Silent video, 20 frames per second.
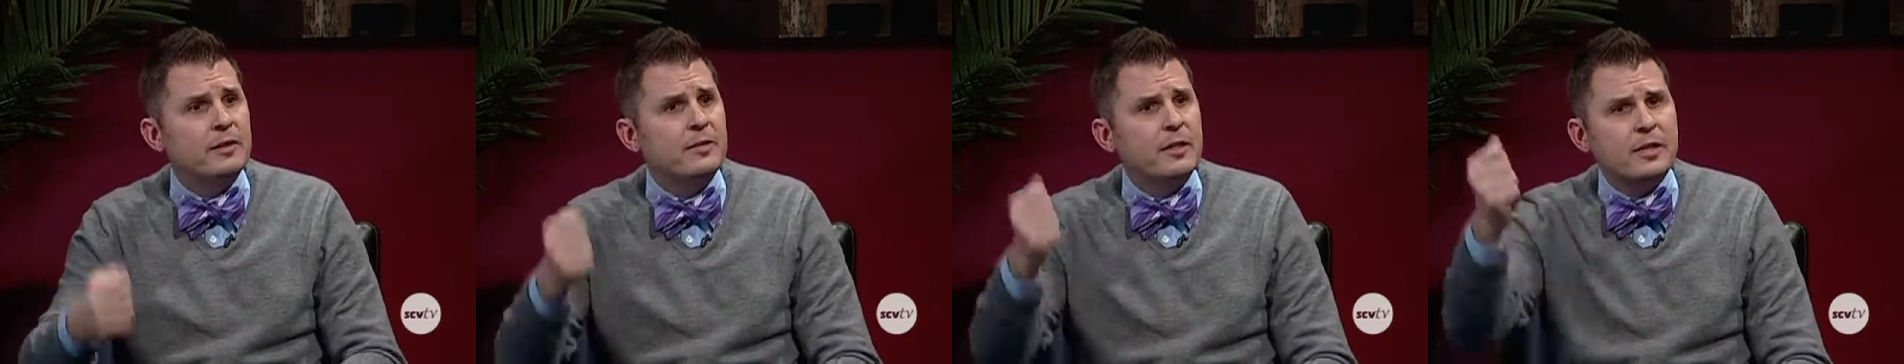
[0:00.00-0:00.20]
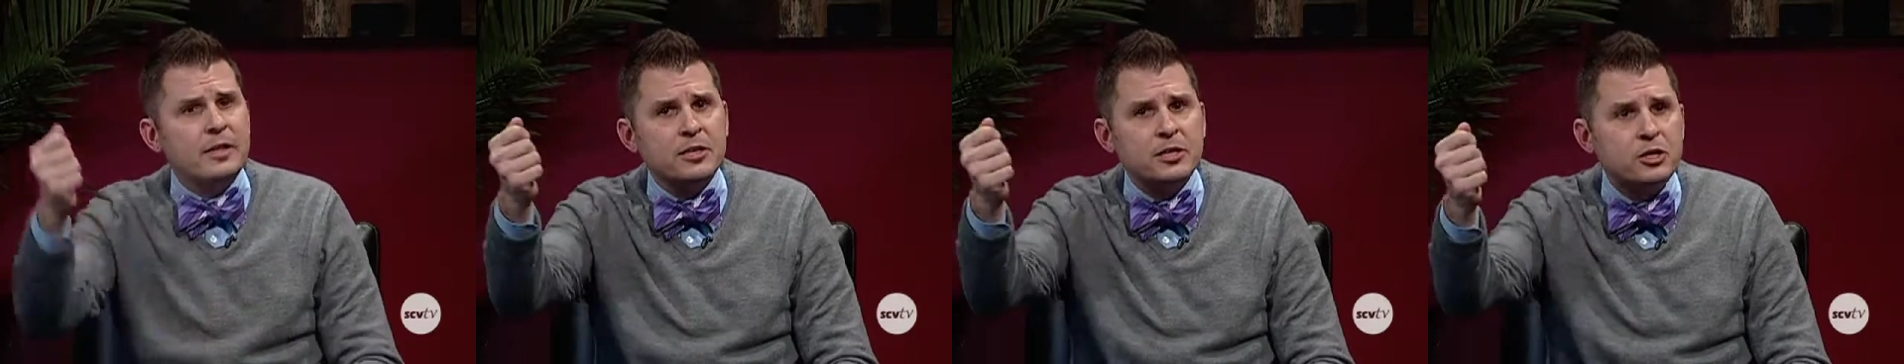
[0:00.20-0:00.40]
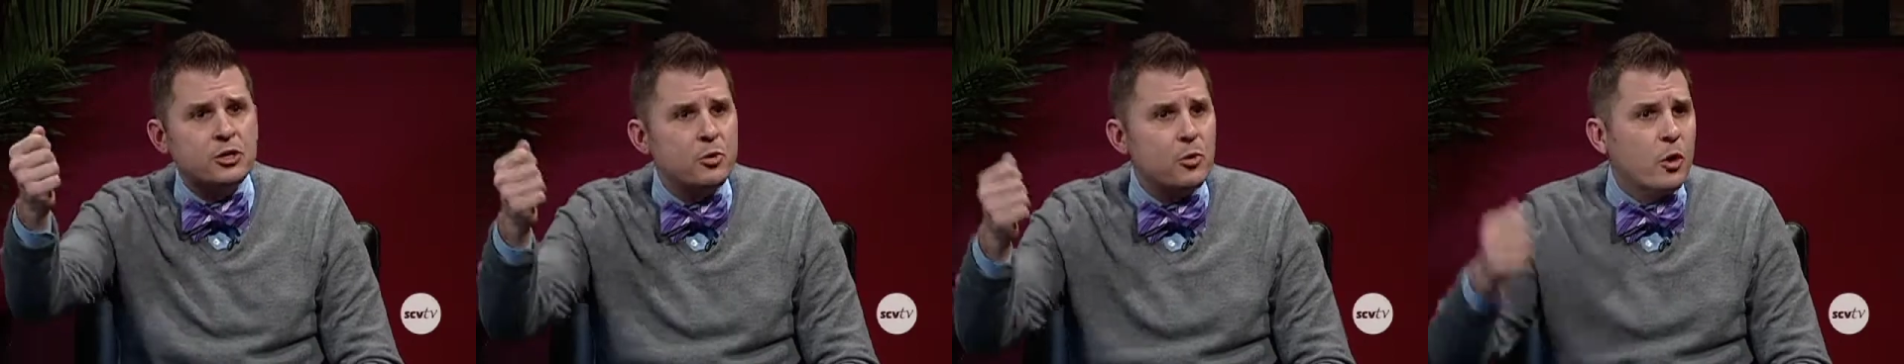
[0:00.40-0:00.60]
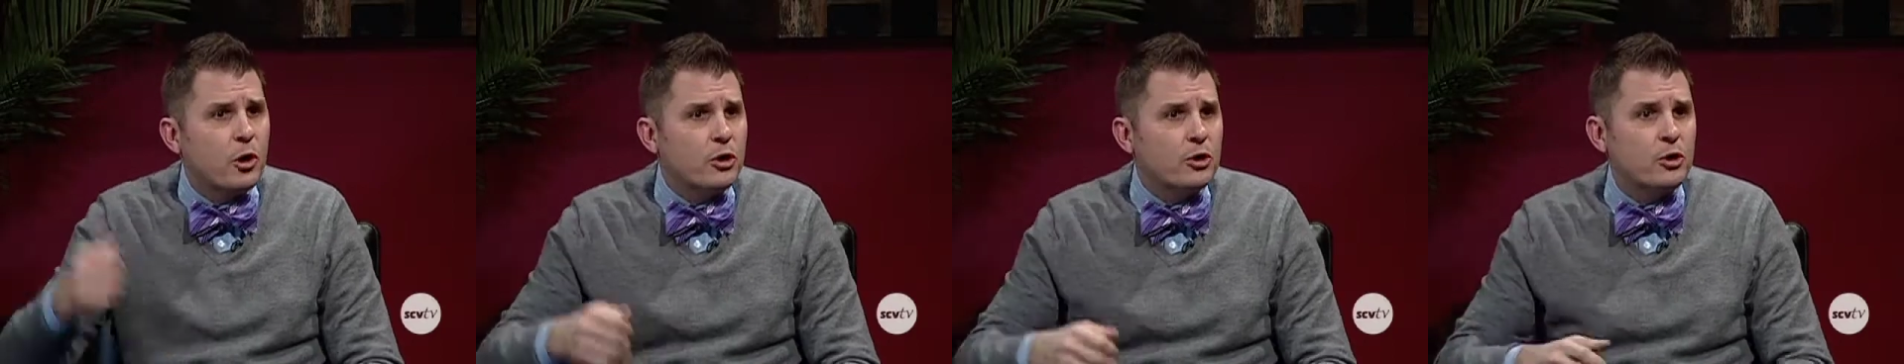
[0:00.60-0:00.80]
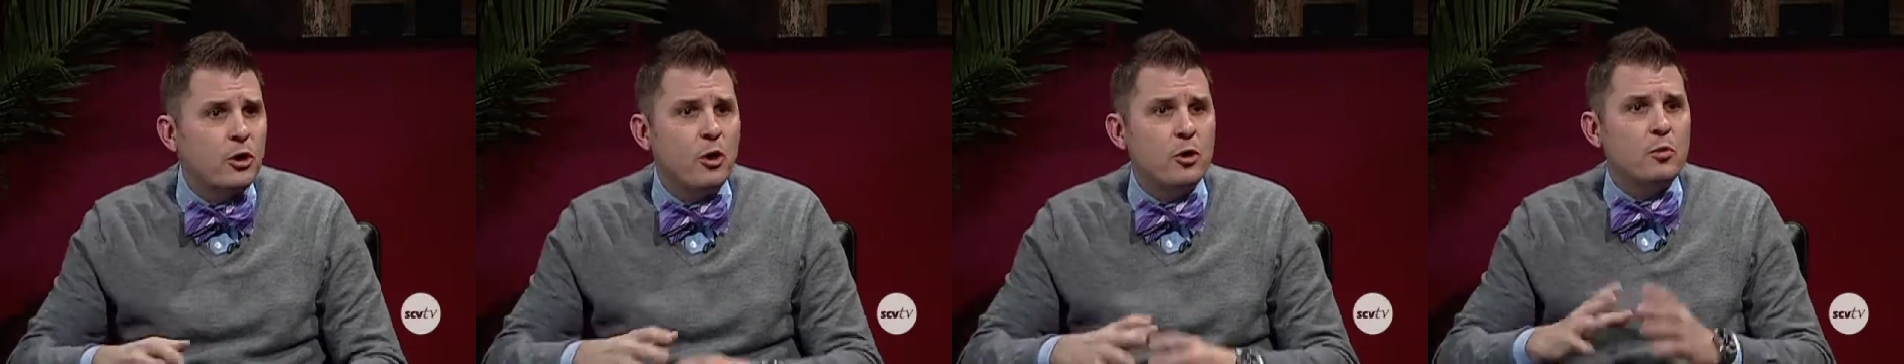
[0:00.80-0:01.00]
They can
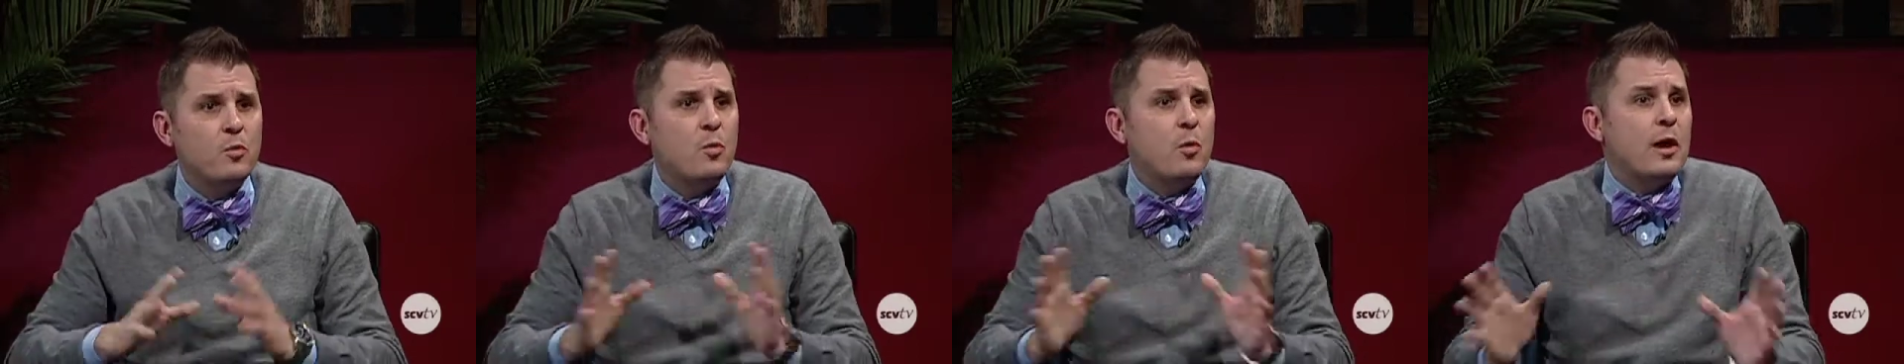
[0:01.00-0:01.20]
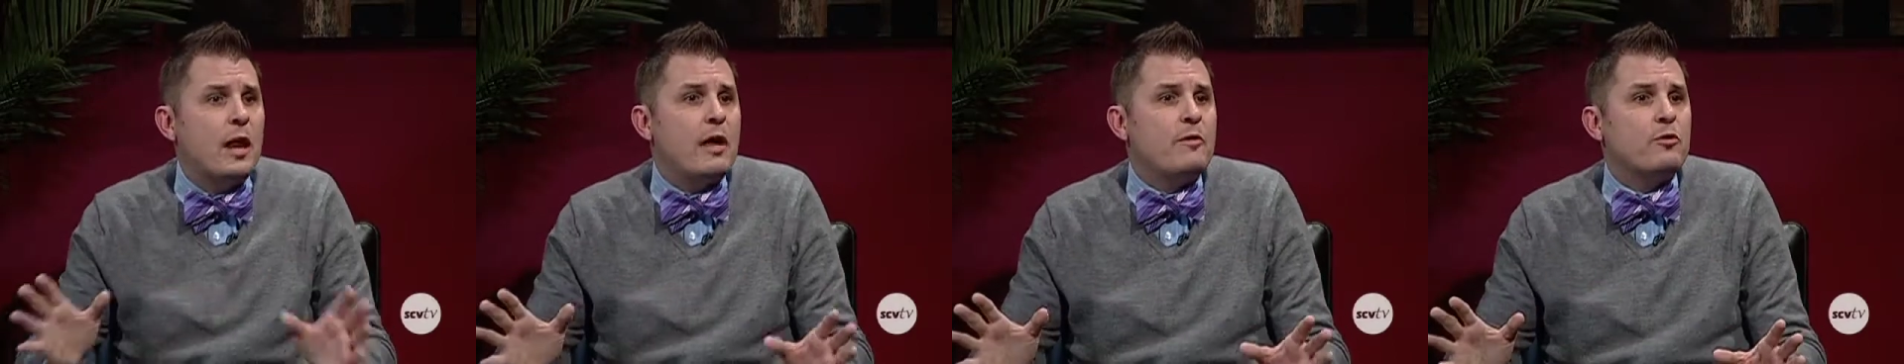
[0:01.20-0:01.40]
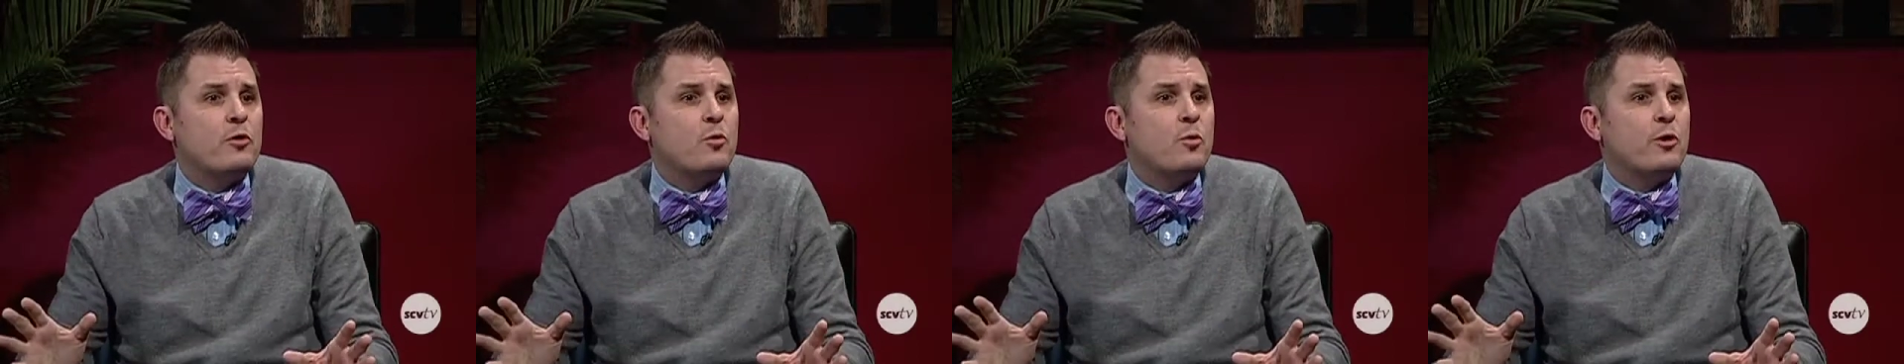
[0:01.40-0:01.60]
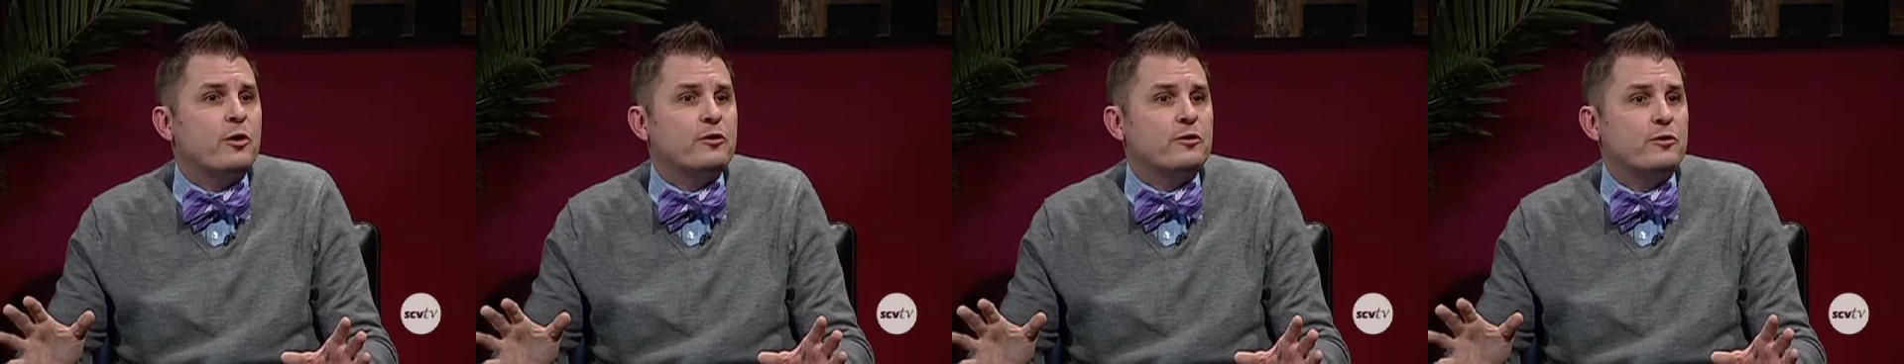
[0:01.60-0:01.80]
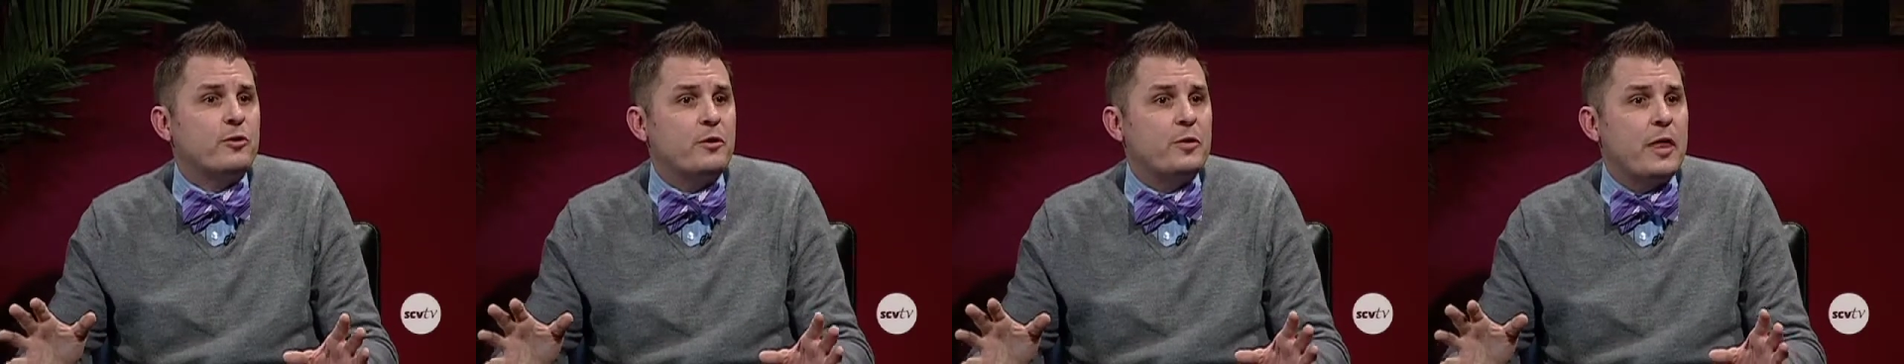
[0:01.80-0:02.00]
QR code, whatever works
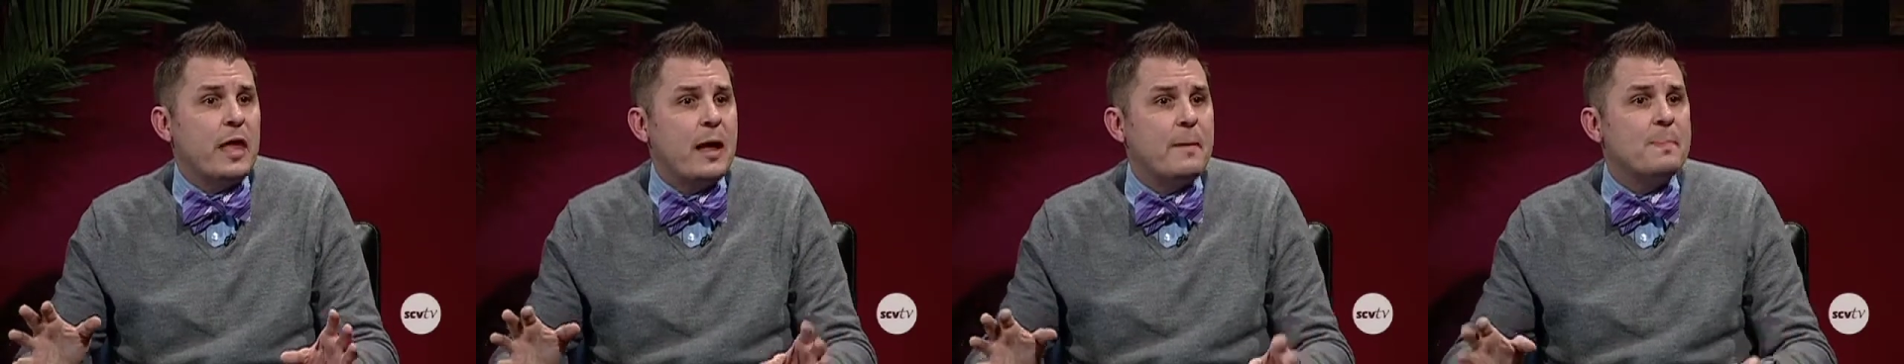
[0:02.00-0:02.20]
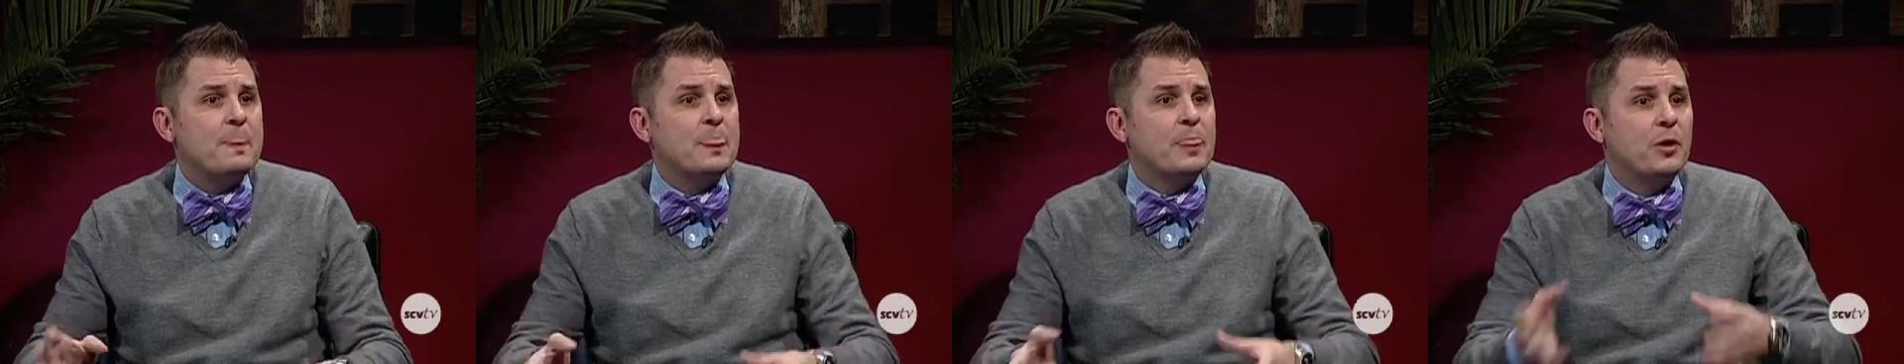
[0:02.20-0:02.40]
for them.